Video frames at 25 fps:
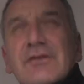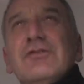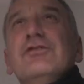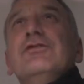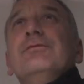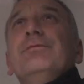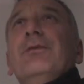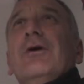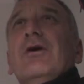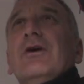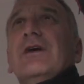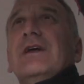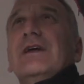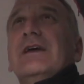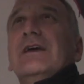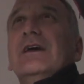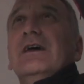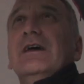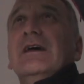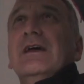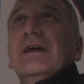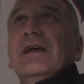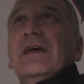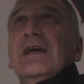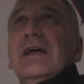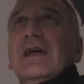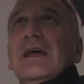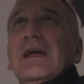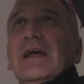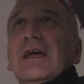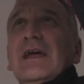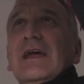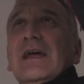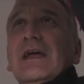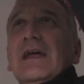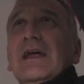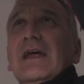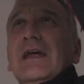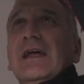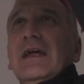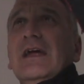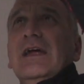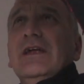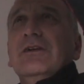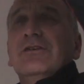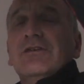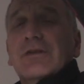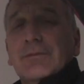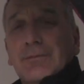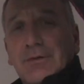spike
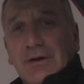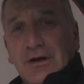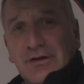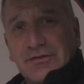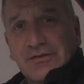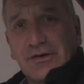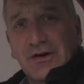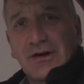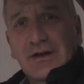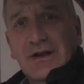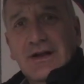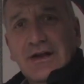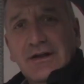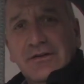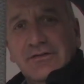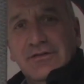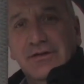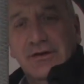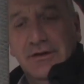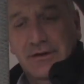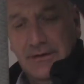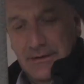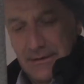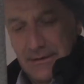into the brass eyelet,